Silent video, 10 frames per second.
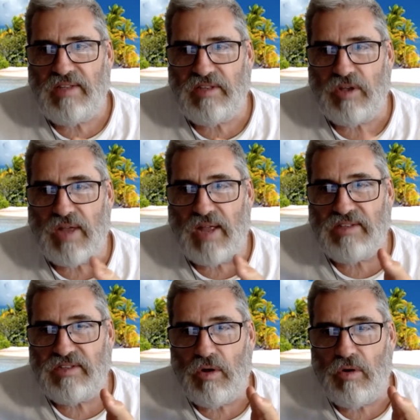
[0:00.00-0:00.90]
okay,
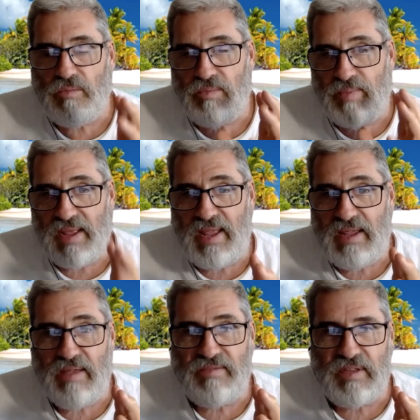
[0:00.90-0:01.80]
so he
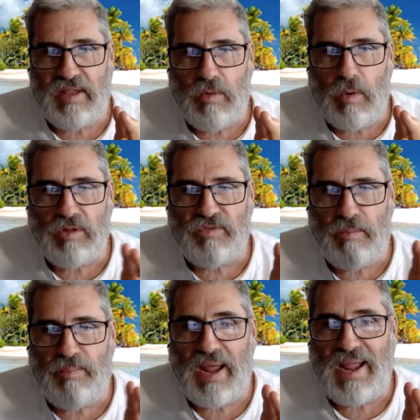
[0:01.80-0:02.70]
quotes
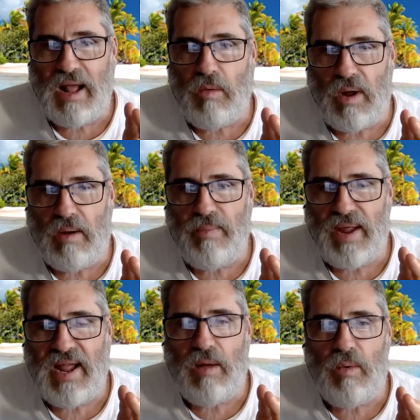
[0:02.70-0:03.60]
from Pei Alwar.
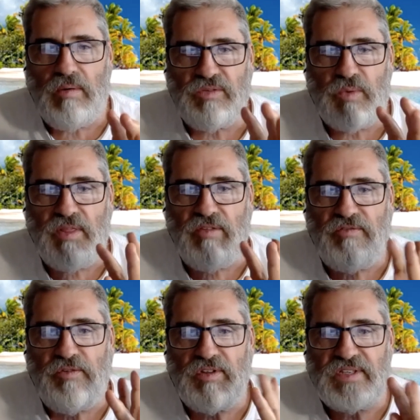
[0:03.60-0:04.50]
Pei Alwar was one of the
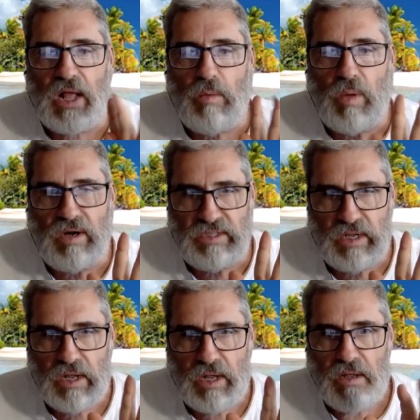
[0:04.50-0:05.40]
first Alwars.
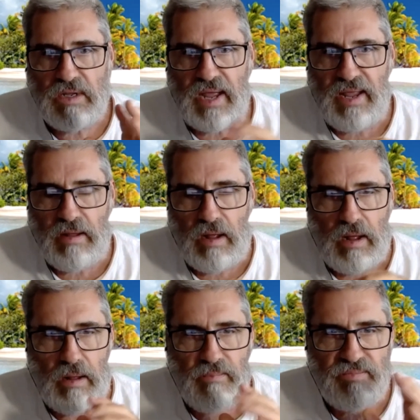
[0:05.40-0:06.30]
Okay,
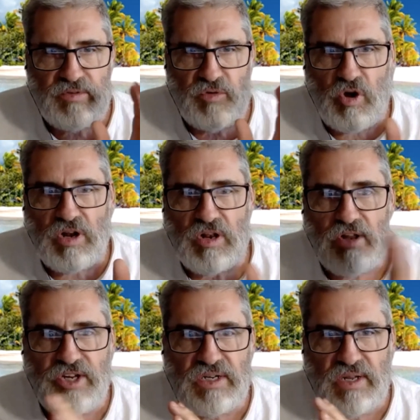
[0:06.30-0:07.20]

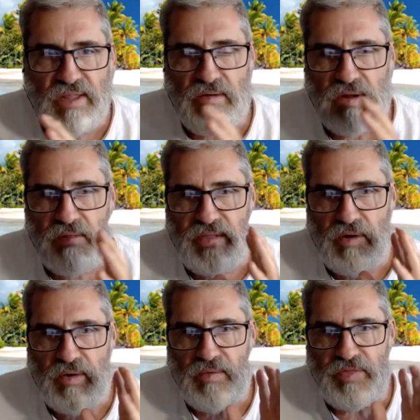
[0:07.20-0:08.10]
chronologically,
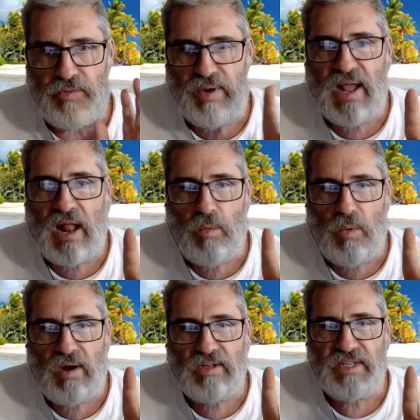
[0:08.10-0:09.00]
there are 3
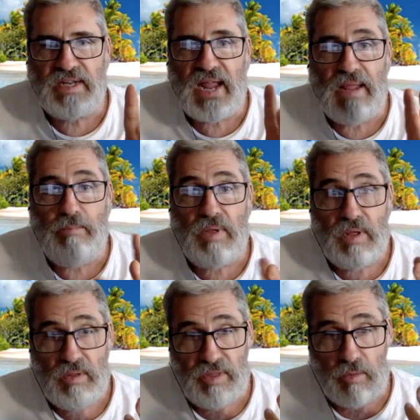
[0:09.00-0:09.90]
Alwars
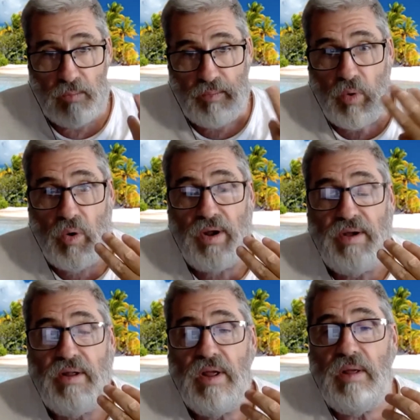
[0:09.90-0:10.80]
that were
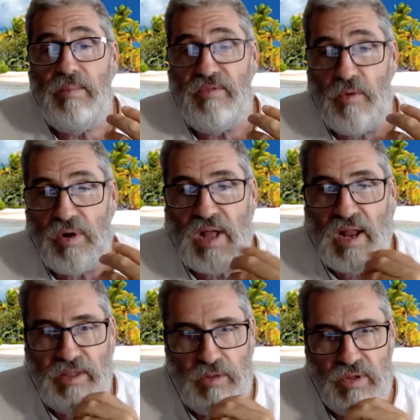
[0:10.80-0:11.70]
born before
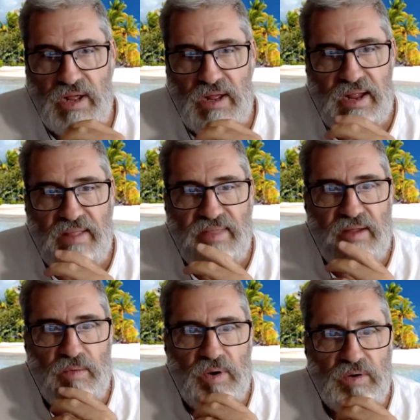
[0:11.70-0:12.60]
Kali Yuga, and
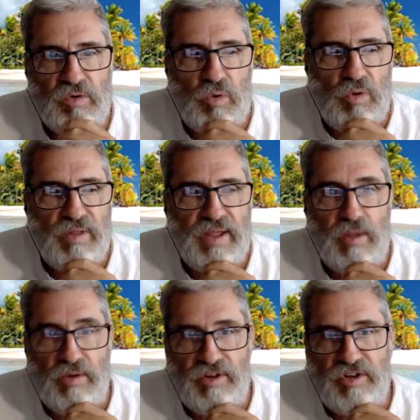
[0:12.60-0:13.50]
they were called
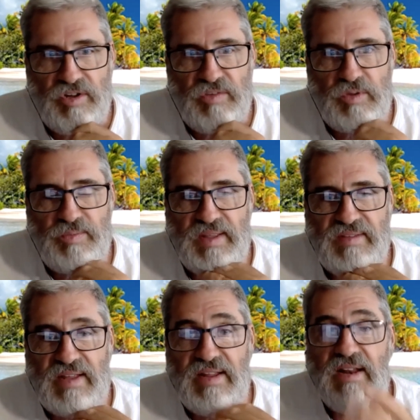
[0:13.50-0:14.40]
Ayonajas, which means
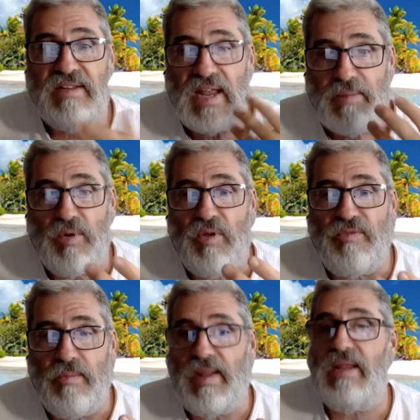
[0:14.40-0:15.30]
they didn't take birth
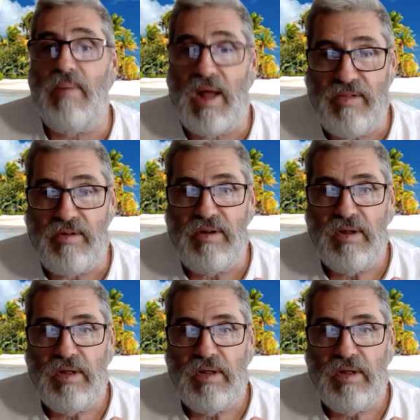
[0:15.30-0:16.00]
from any mother,